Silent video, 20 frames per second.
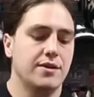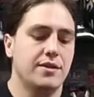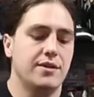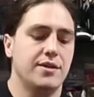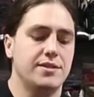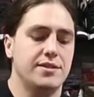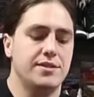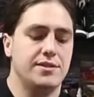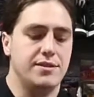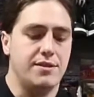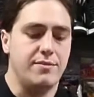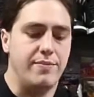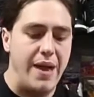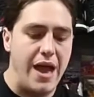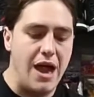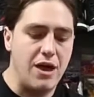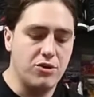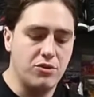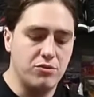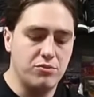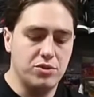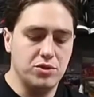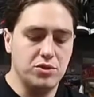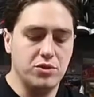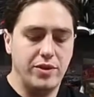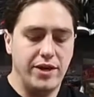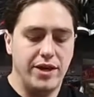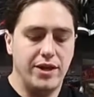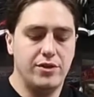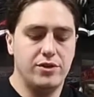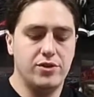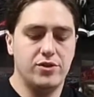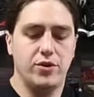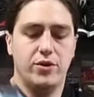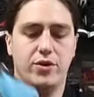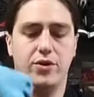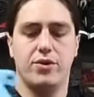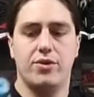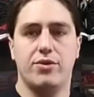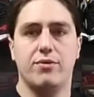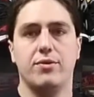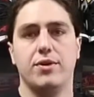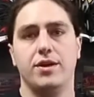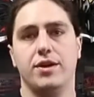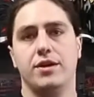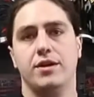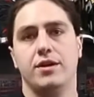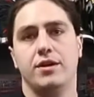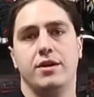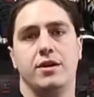This is the powder blue Air Jordan 3.